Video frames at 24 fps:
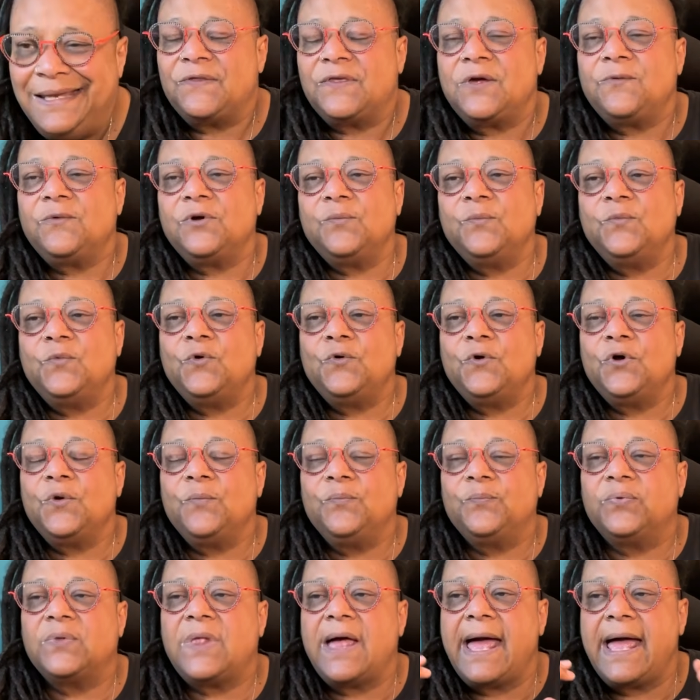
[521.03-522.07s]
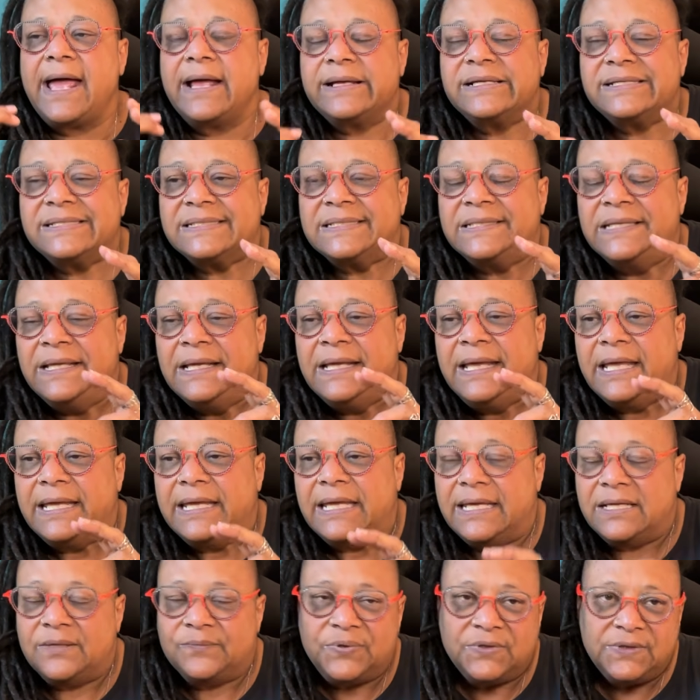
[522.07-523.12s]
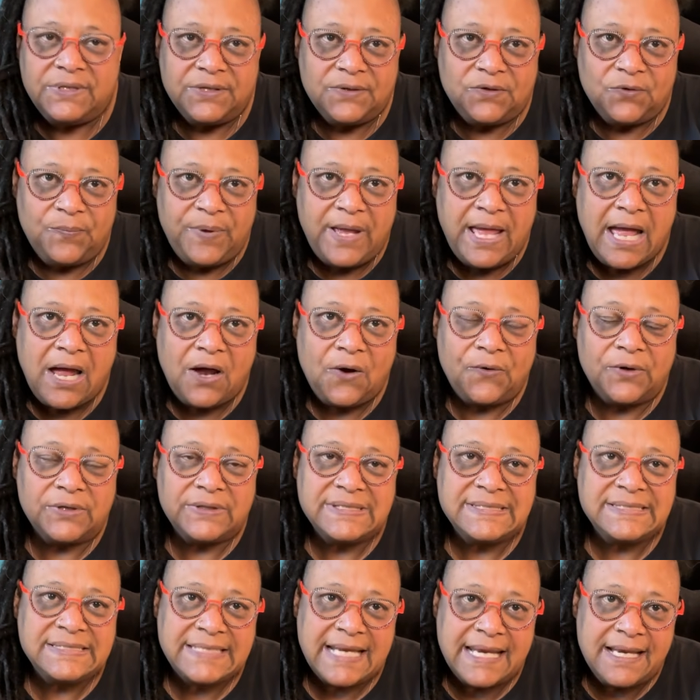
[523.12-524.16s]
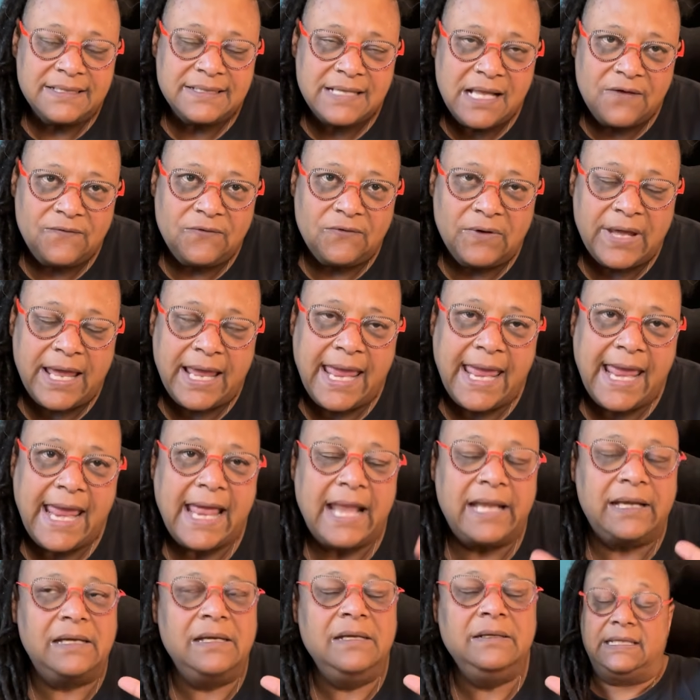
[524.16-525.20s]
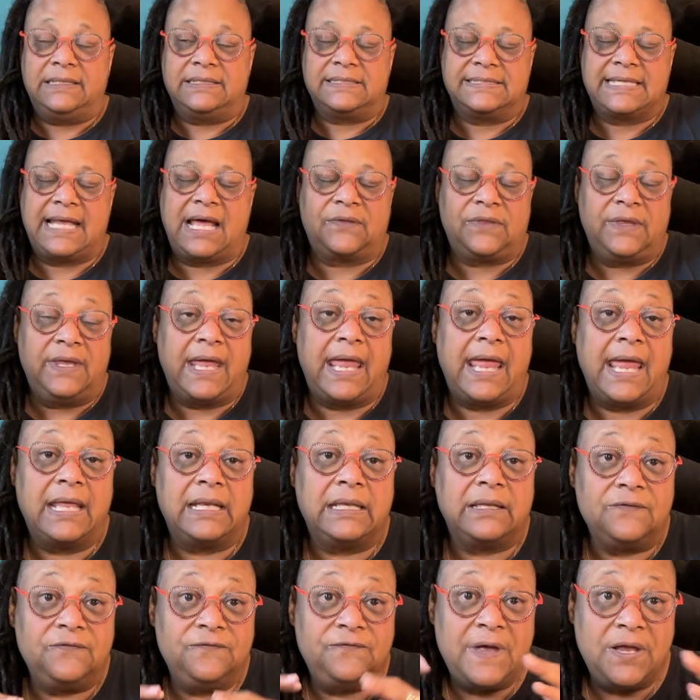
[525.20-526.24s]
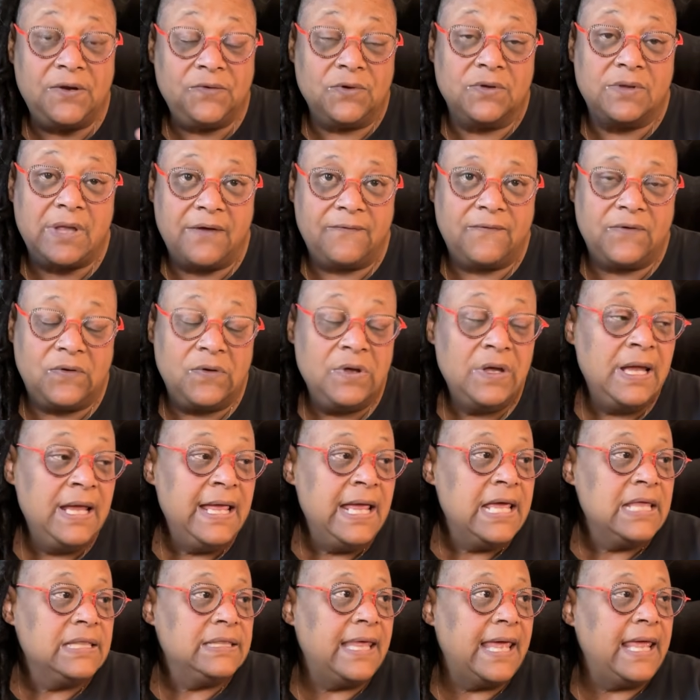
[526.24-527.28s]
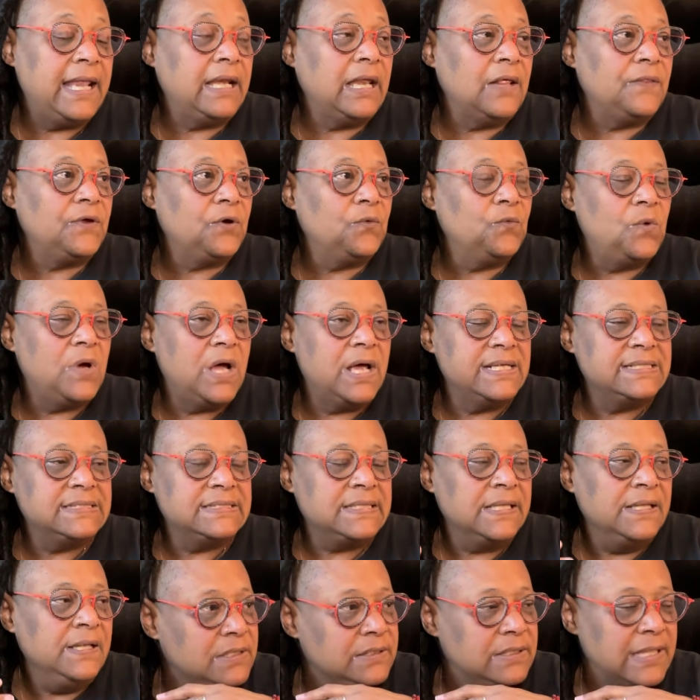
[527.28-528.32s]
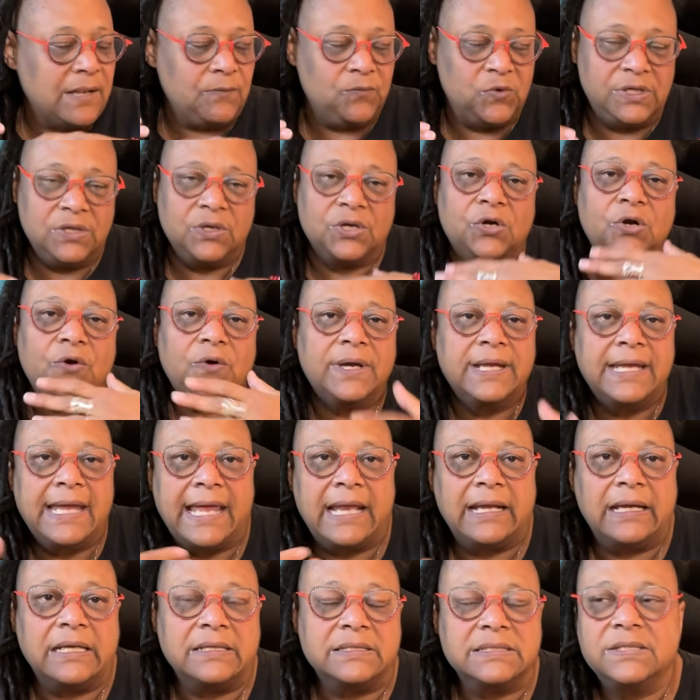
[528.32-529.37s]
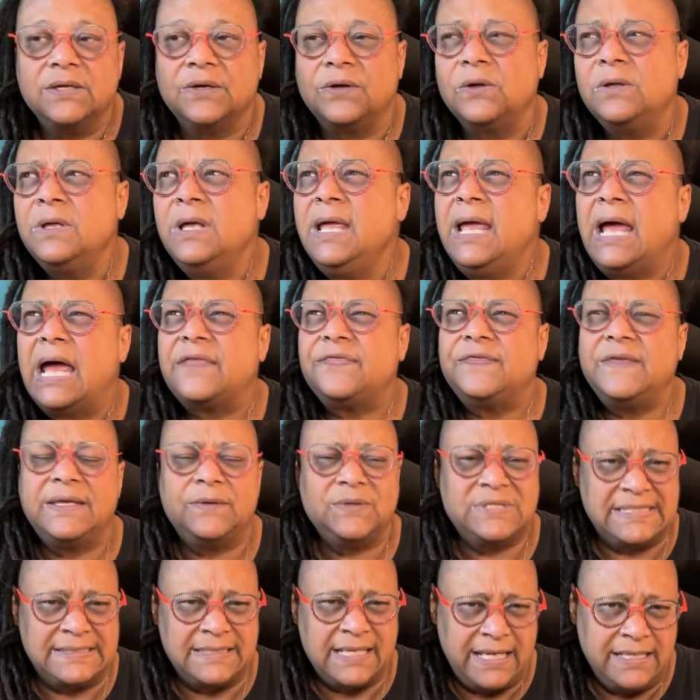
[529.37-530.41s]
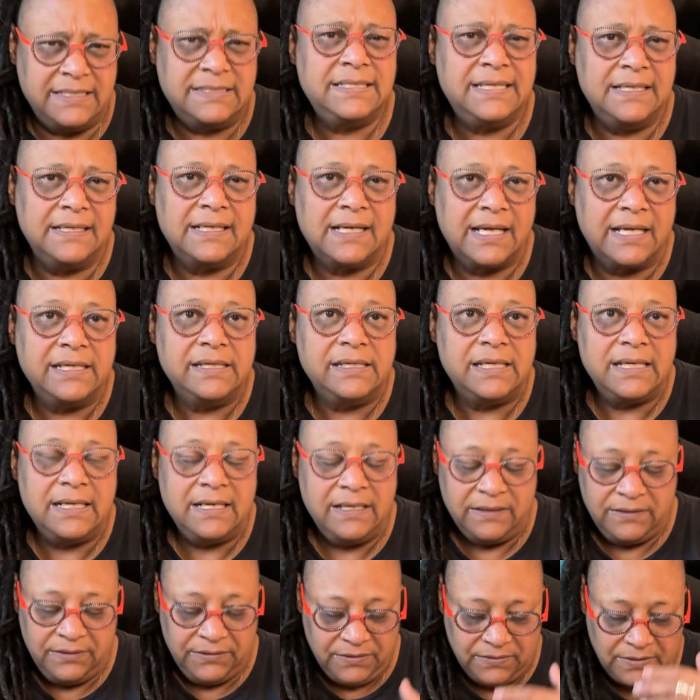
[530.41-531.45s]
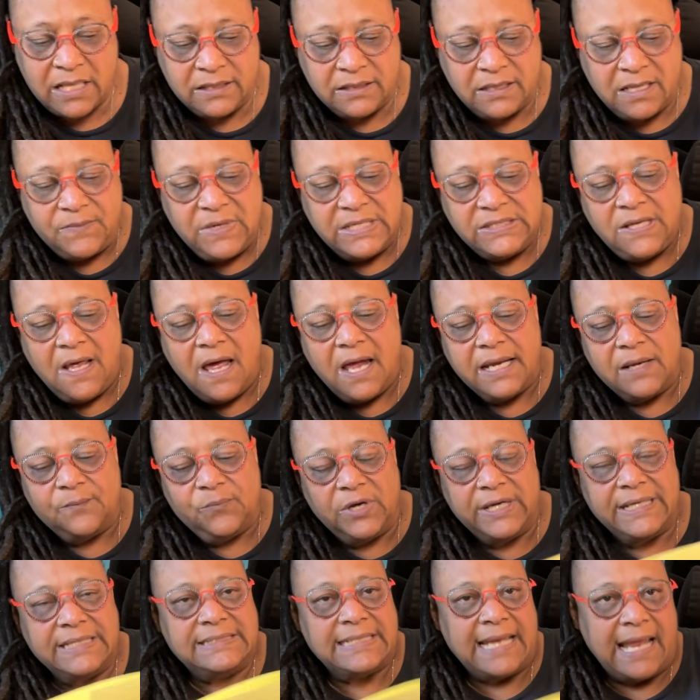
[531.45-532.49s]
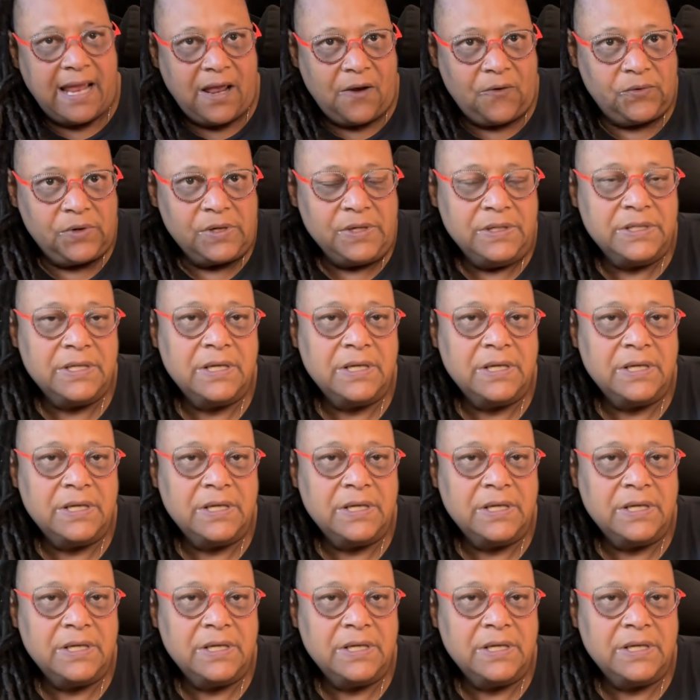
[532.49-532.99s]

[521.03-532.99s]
there were more Blacks in political power at the state level and in the South and the federal level than there was. That wouldn't occur again until I think it's 1990. Let me bring it down